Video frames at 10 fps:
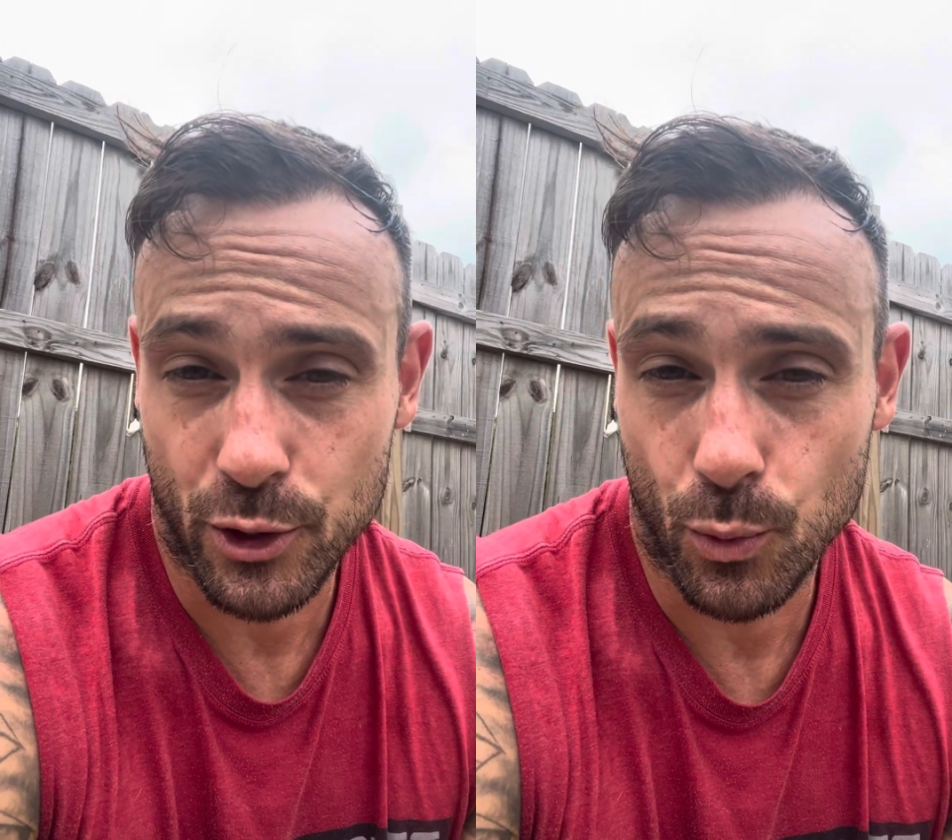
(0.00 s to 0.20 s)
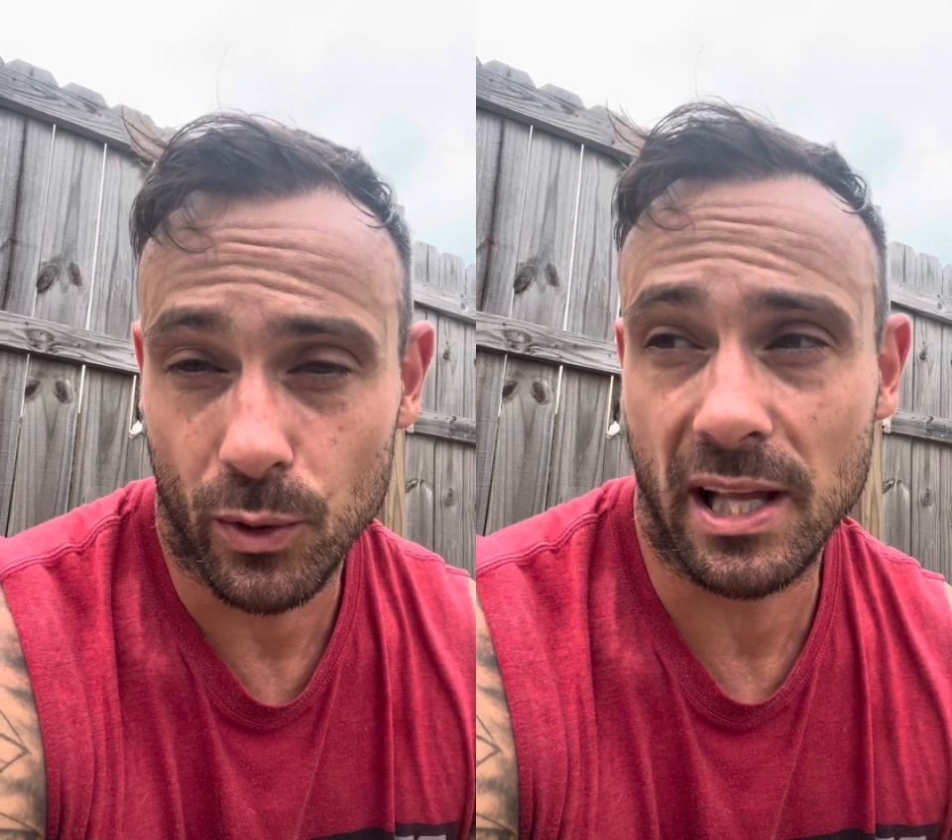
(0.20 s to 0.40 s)

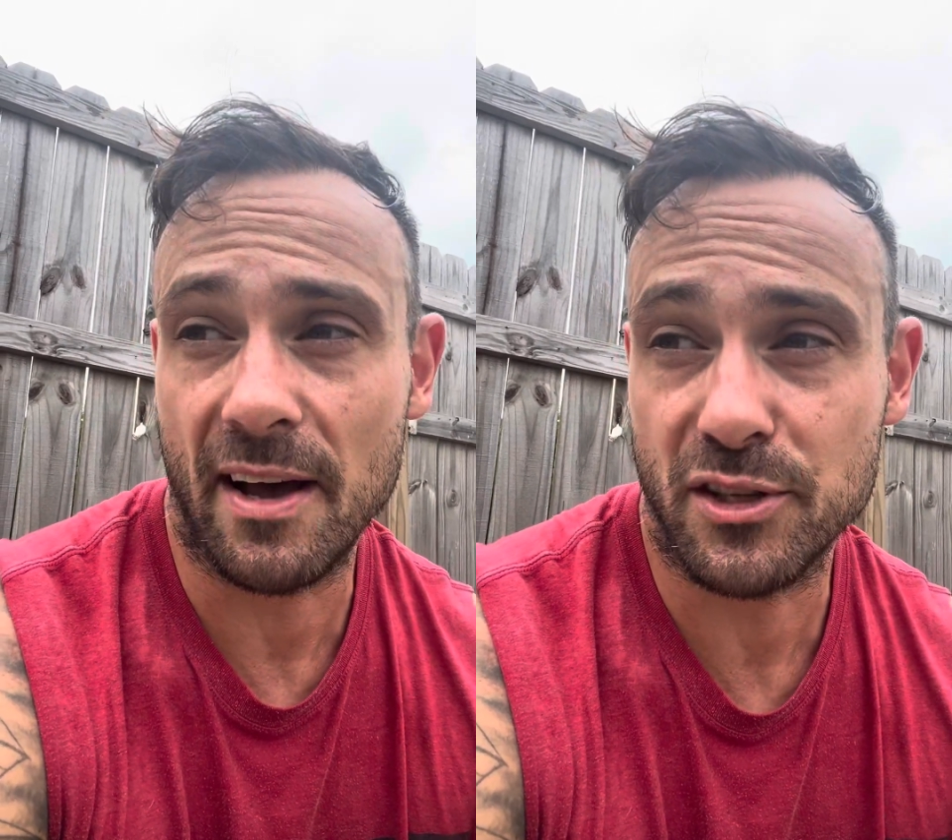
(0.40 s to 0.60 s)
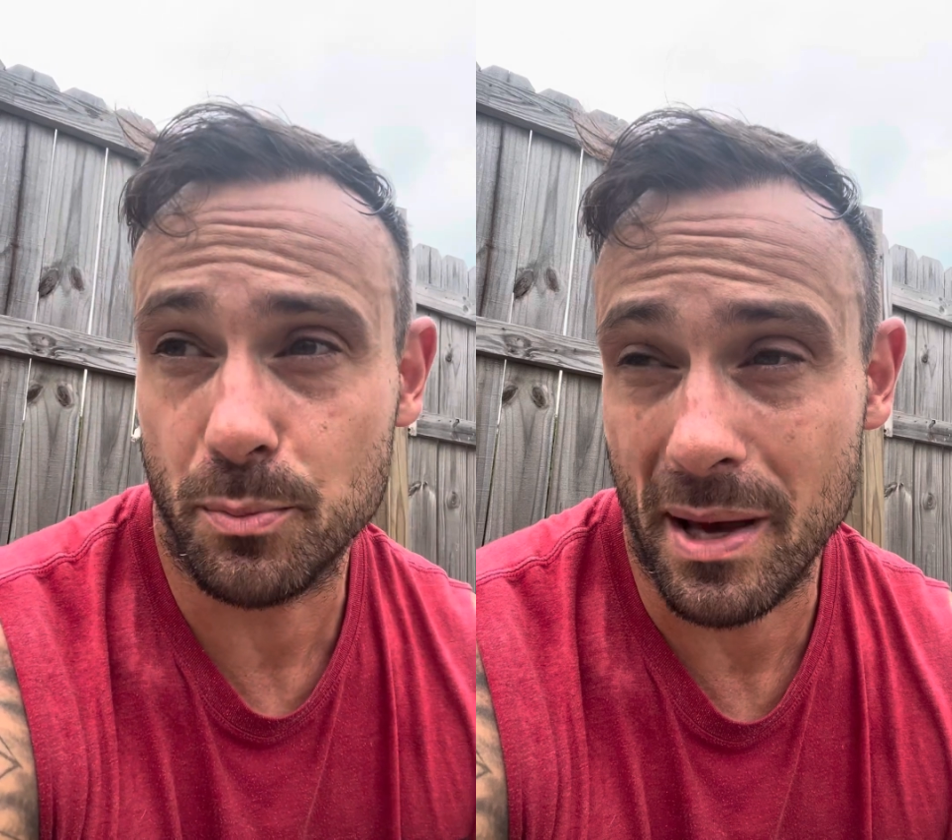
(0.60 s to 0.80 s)
you will
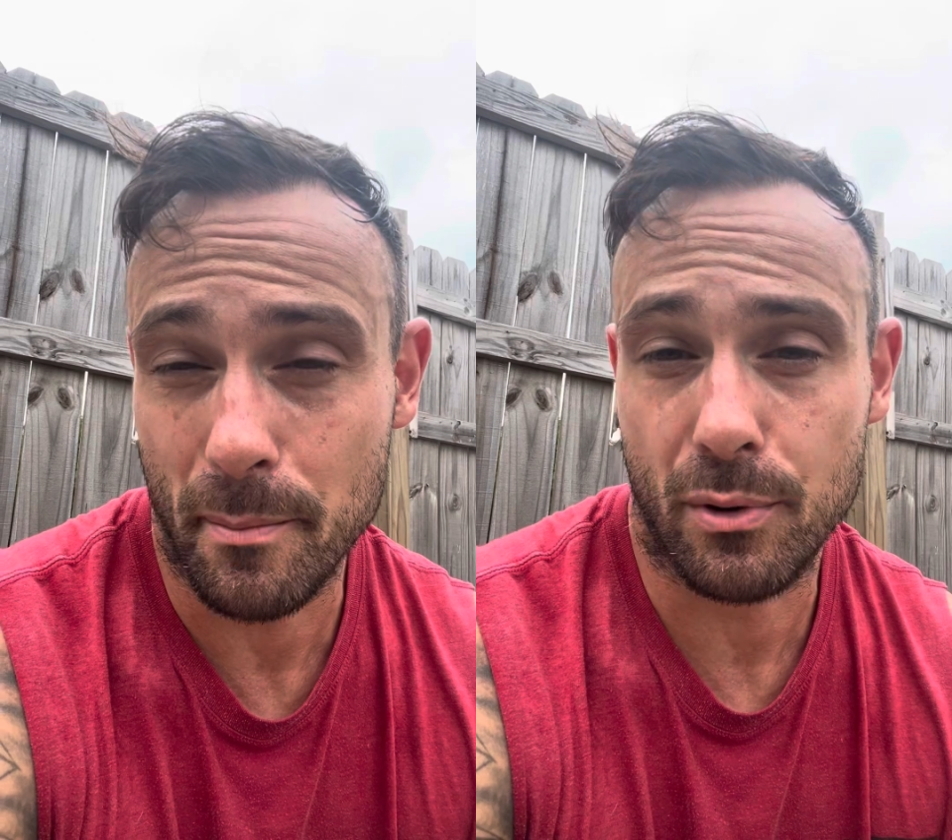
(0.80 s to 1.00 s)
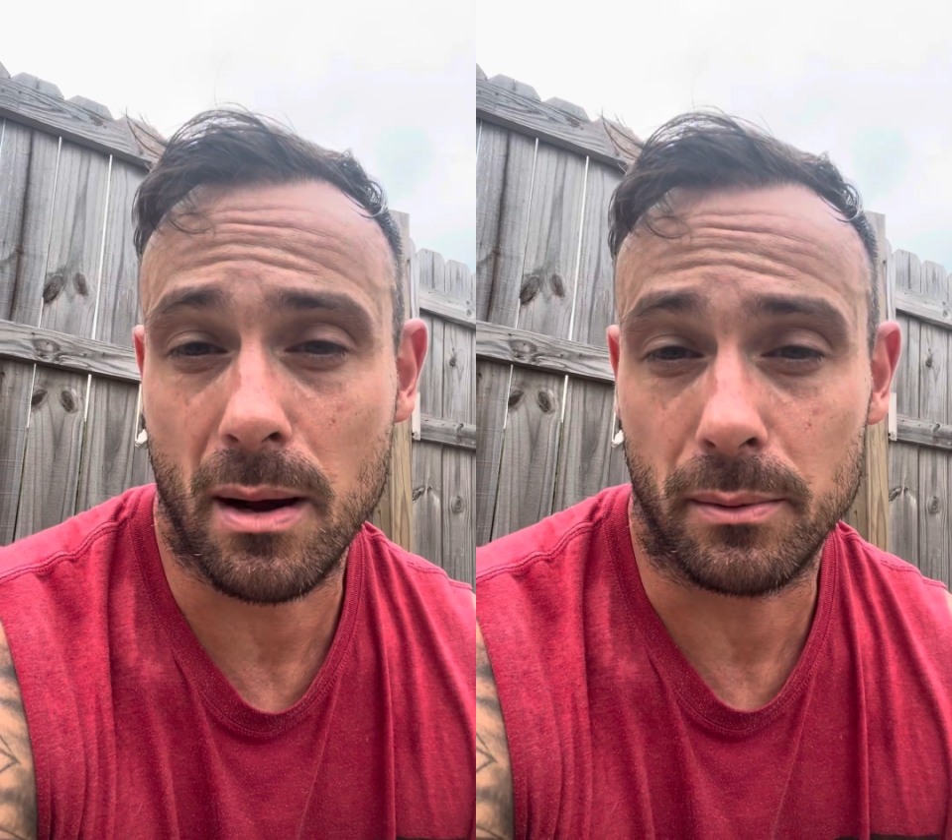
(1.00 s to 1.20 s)
have spent
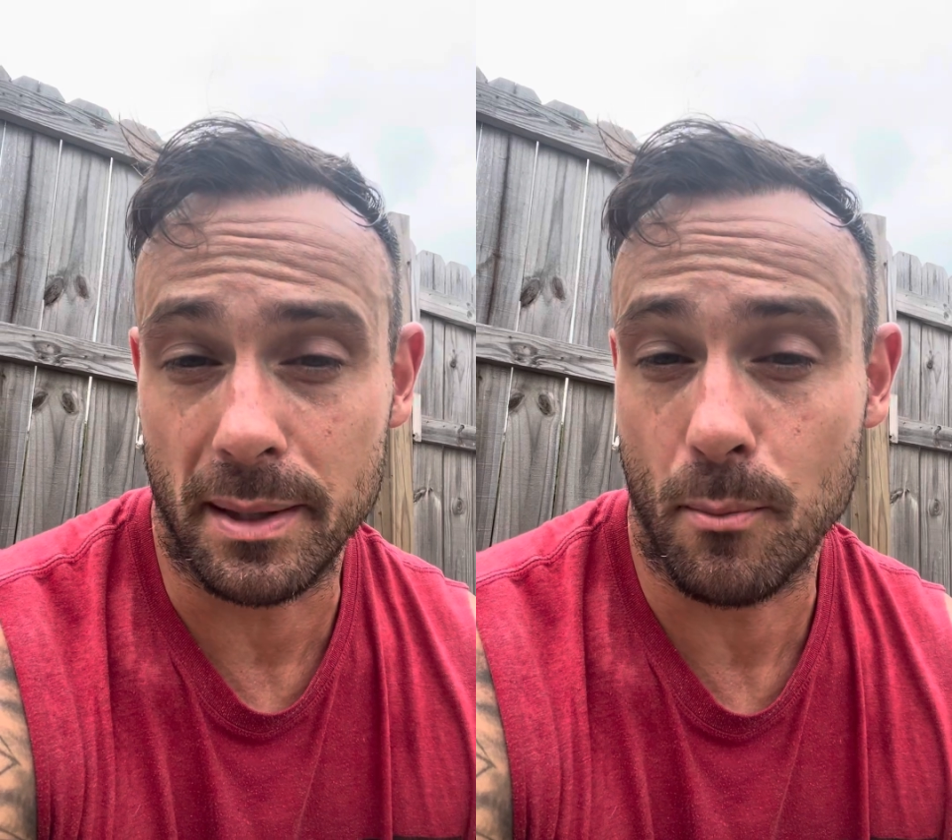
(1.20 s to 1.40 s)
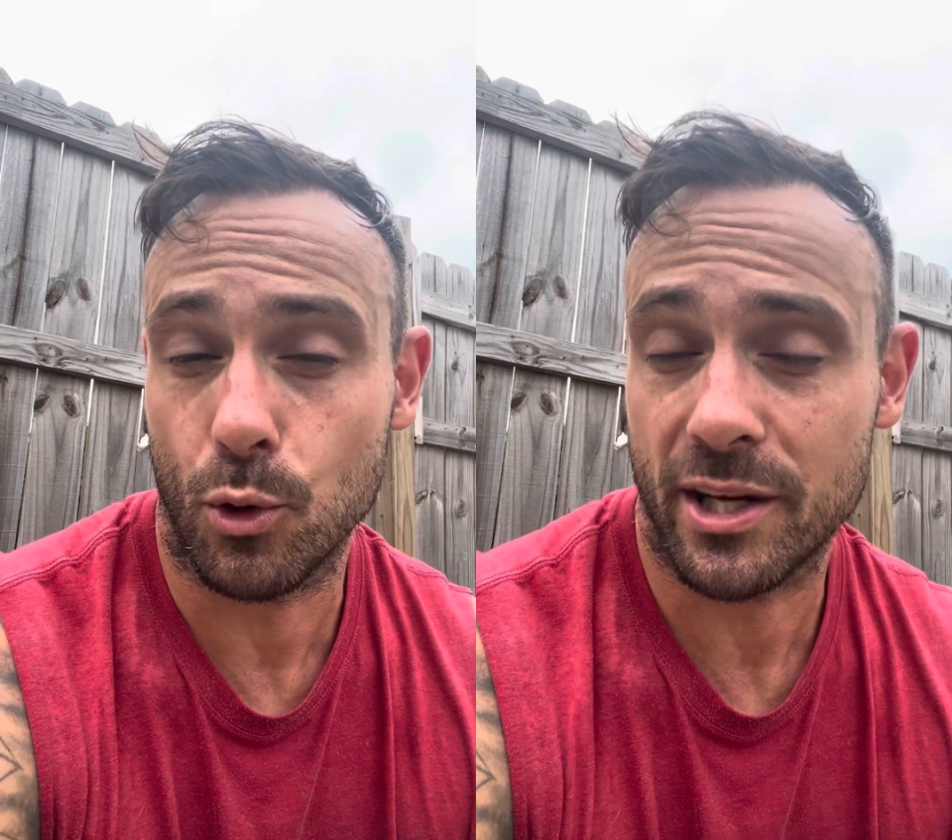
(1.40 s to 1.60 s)
probably
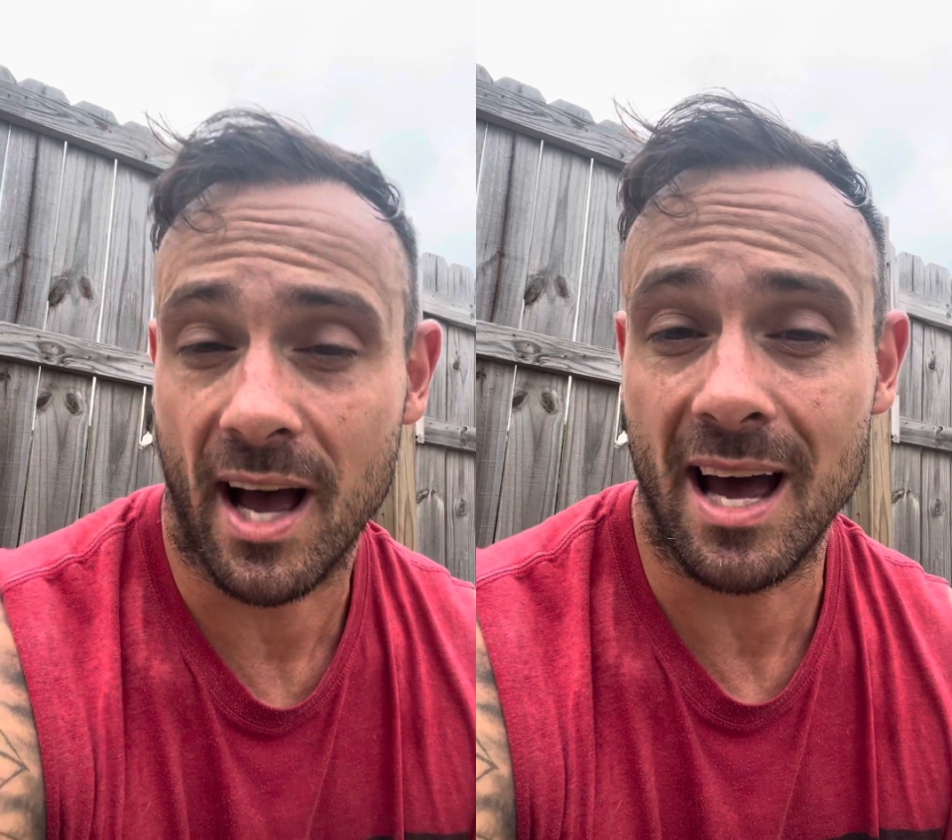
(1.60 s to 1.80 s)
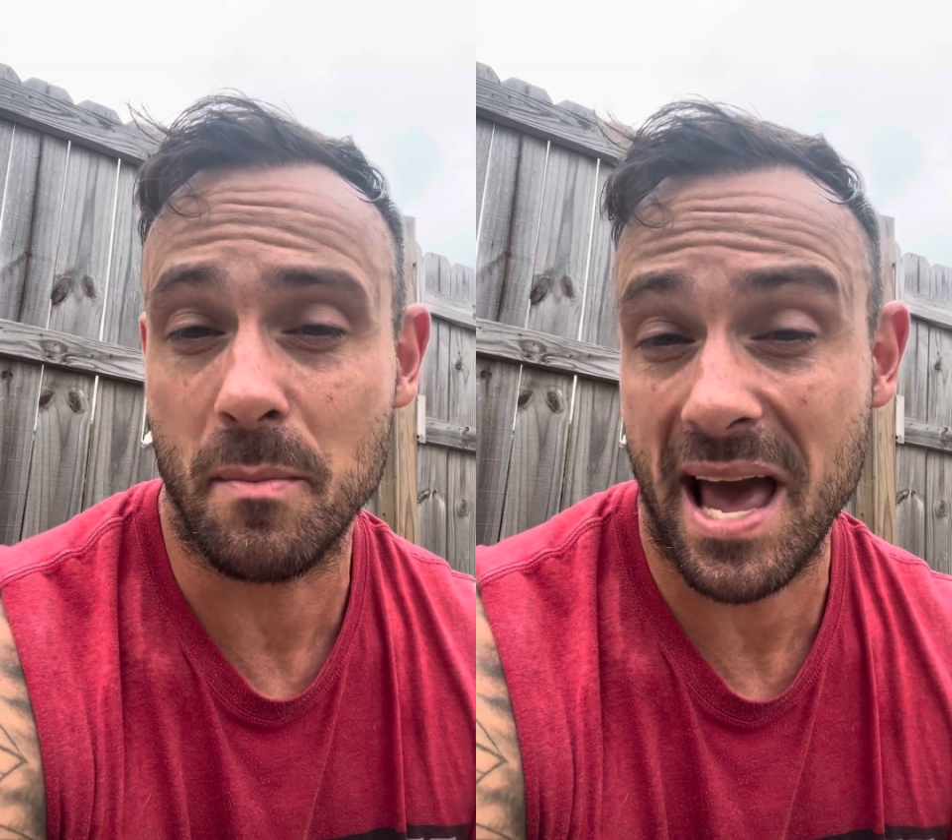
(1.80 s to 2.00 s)
more time